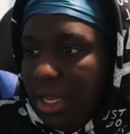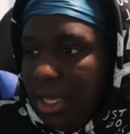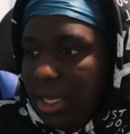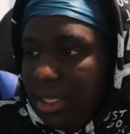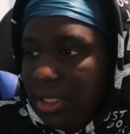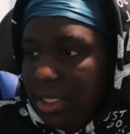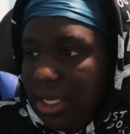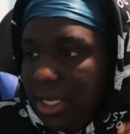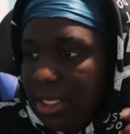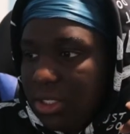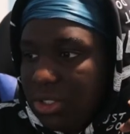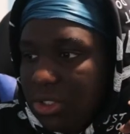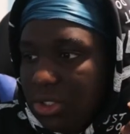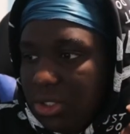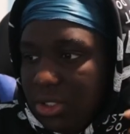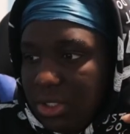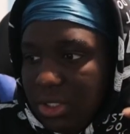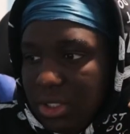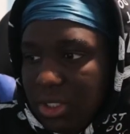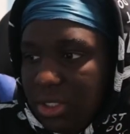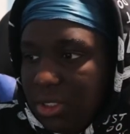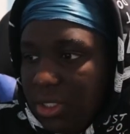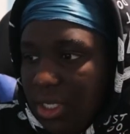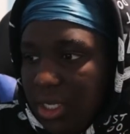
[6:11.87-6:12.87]
Like that's
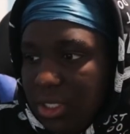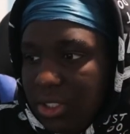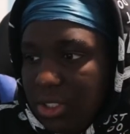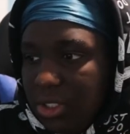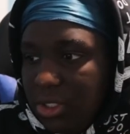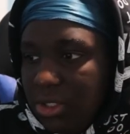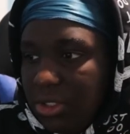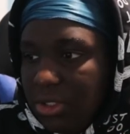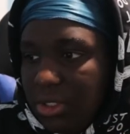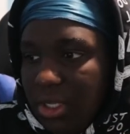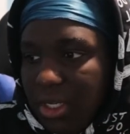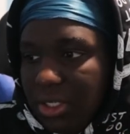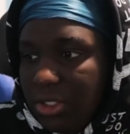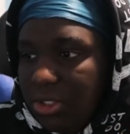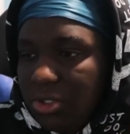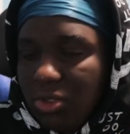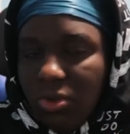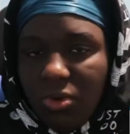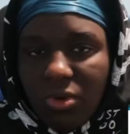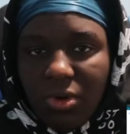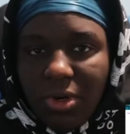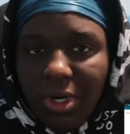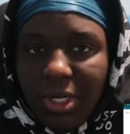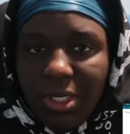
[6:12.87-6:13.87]

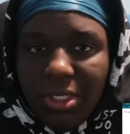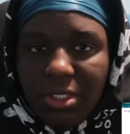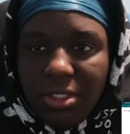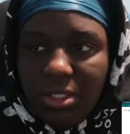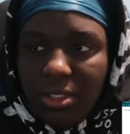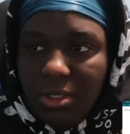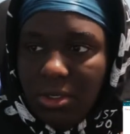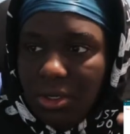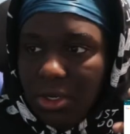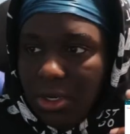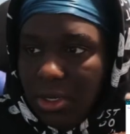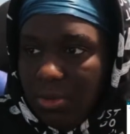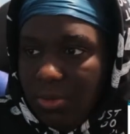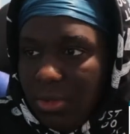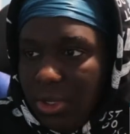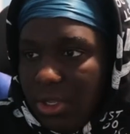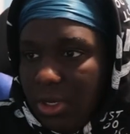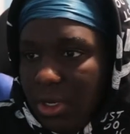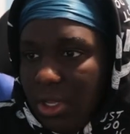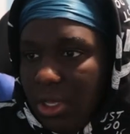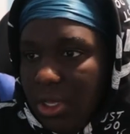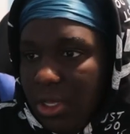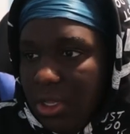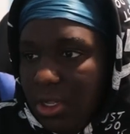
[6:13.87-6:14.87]
so crazy, you know what I
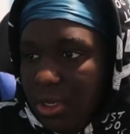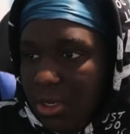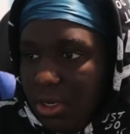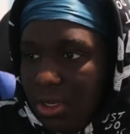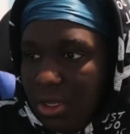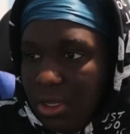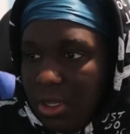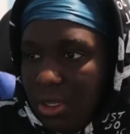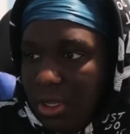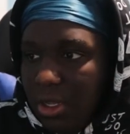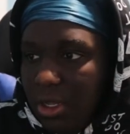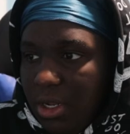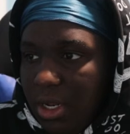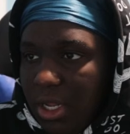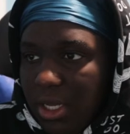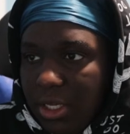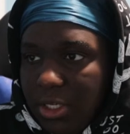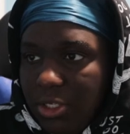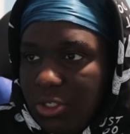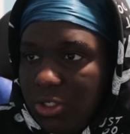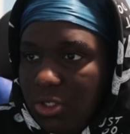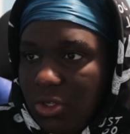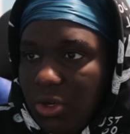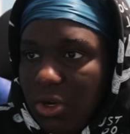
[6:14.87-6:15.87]
mean? And
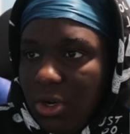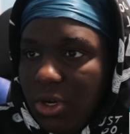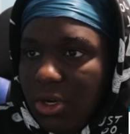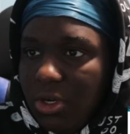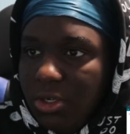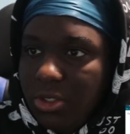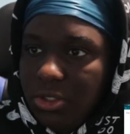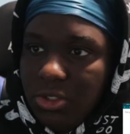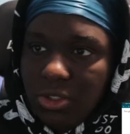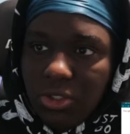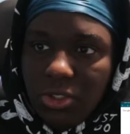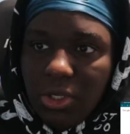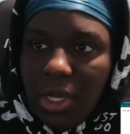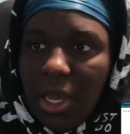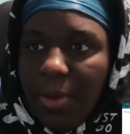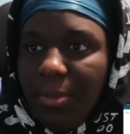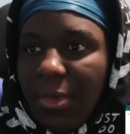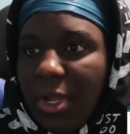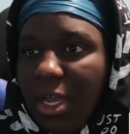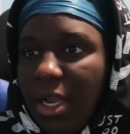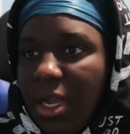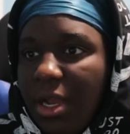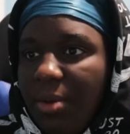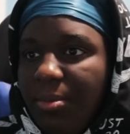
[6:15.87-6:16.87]
like he's gone. So
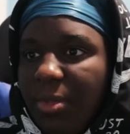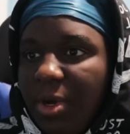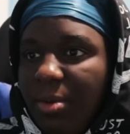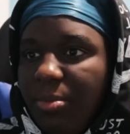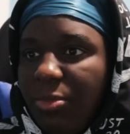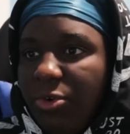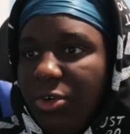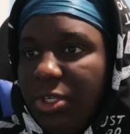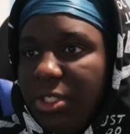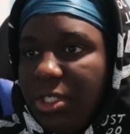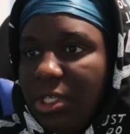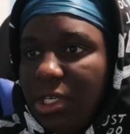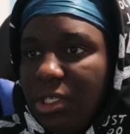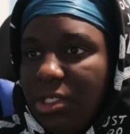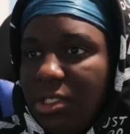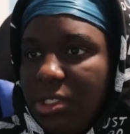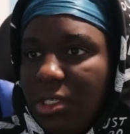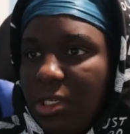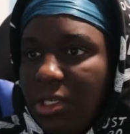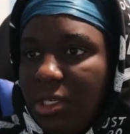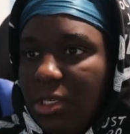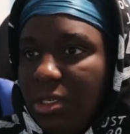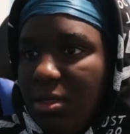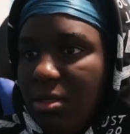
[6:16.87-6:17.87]
I mean, I got my boy
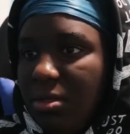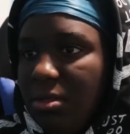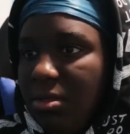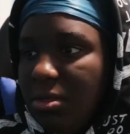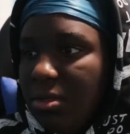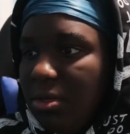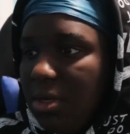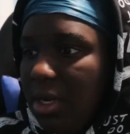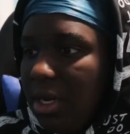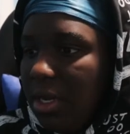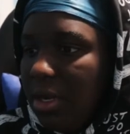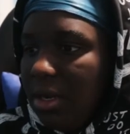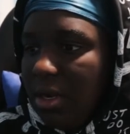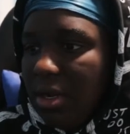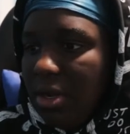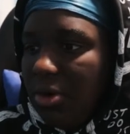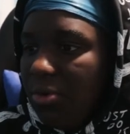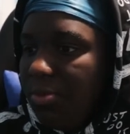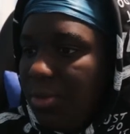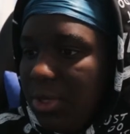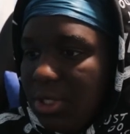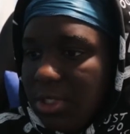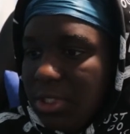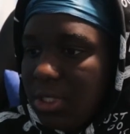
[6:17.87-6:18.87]
Dusty. You know, I
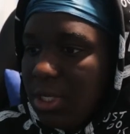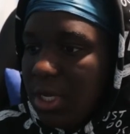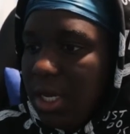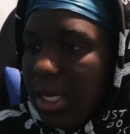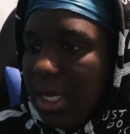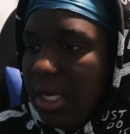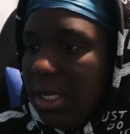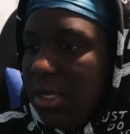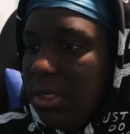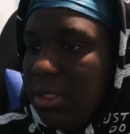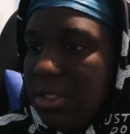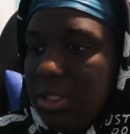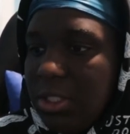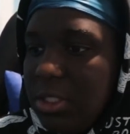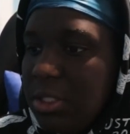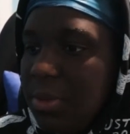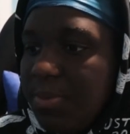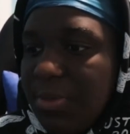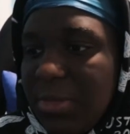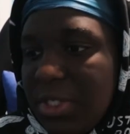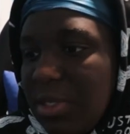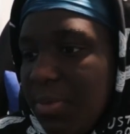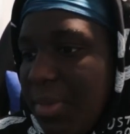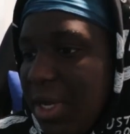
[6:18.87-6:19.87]
don't mean to like, this
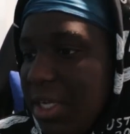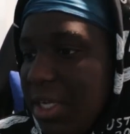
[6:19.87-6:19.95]
is